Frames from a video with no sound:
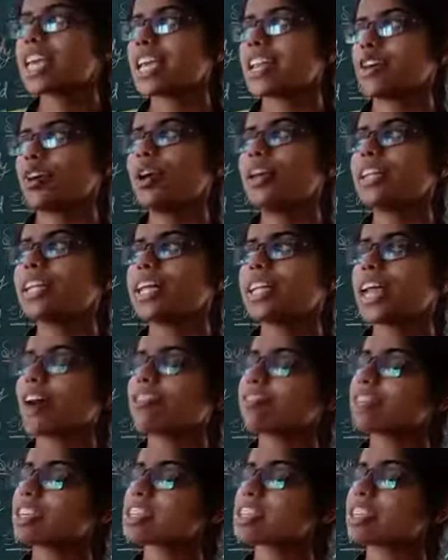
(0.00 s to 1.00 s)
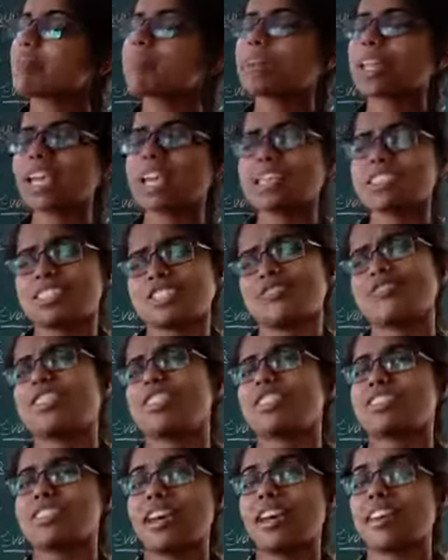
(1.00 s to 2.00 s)
no, that after some days it
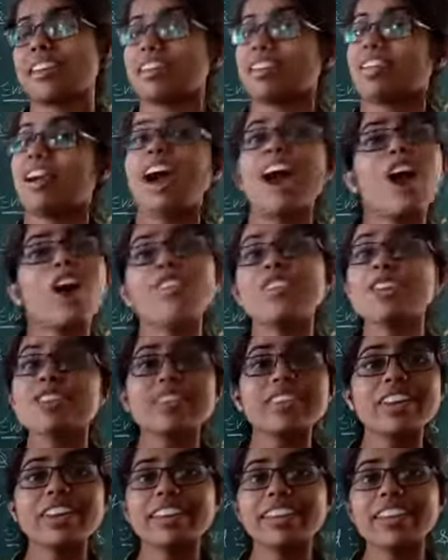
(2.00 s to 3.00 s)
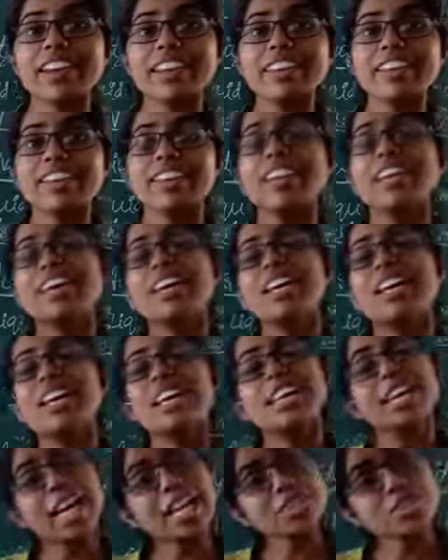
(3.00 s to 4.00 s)
will dry. How it will dry?
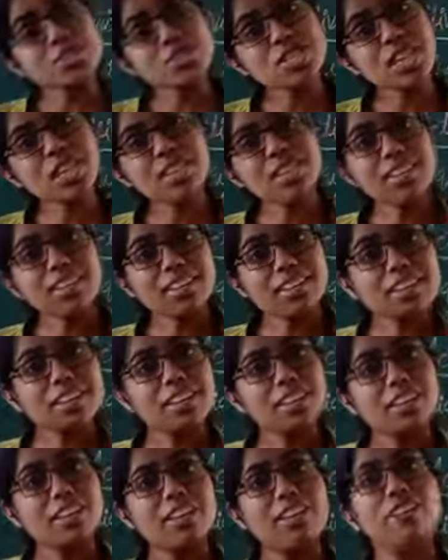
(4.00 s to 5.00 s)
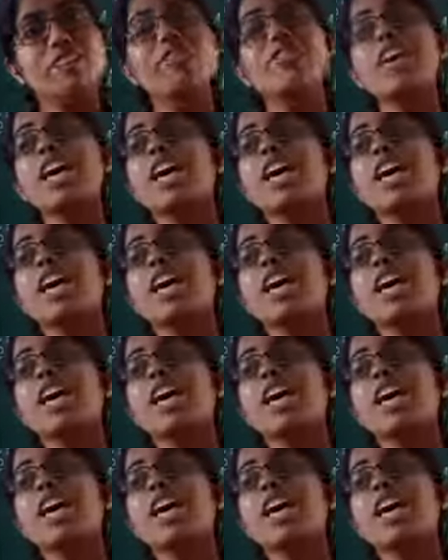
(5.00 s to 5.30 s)
Naturally, if we are